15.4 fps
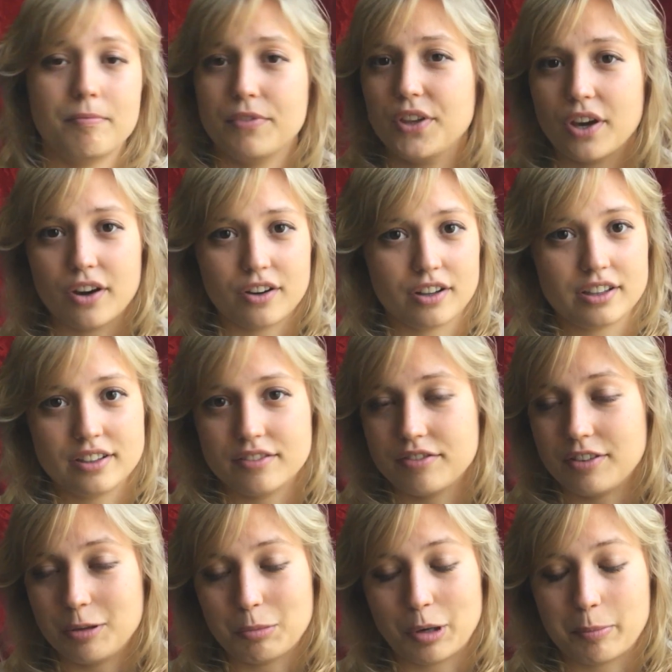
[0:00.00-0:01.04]
young
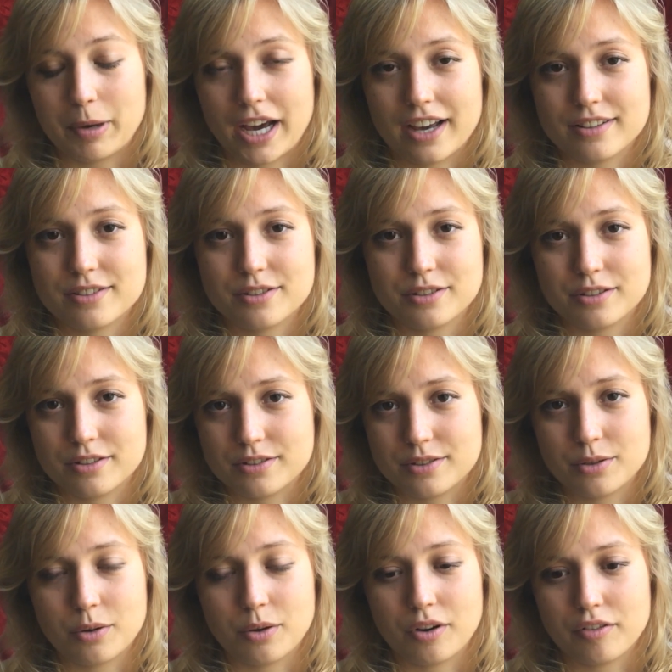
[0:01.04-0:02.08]
female
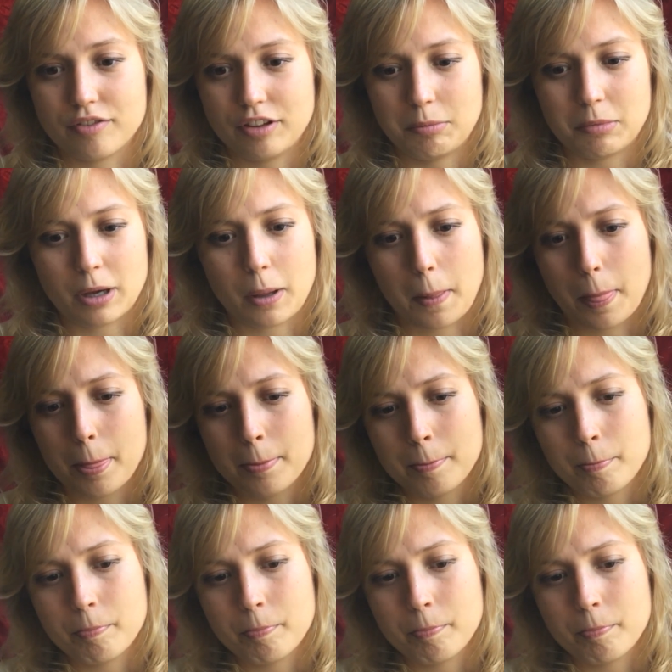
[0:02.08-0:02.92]
pastors or female